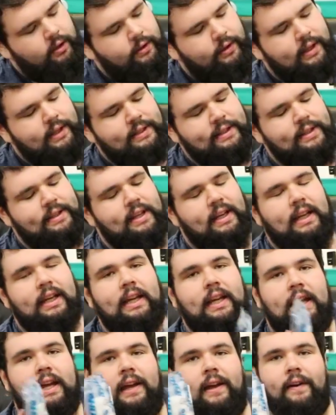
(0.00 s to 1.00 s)
This is a
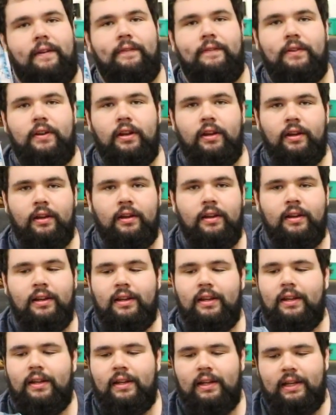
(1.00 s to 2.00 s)
gift.
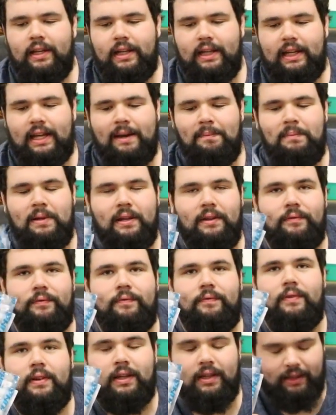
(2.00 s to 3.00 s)
He gave me a
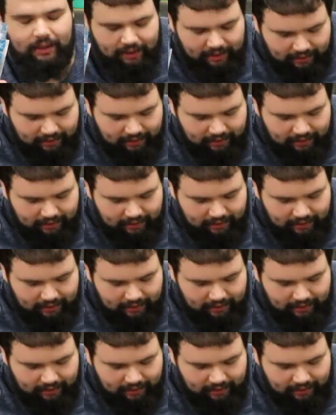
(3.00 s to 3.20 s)
fucking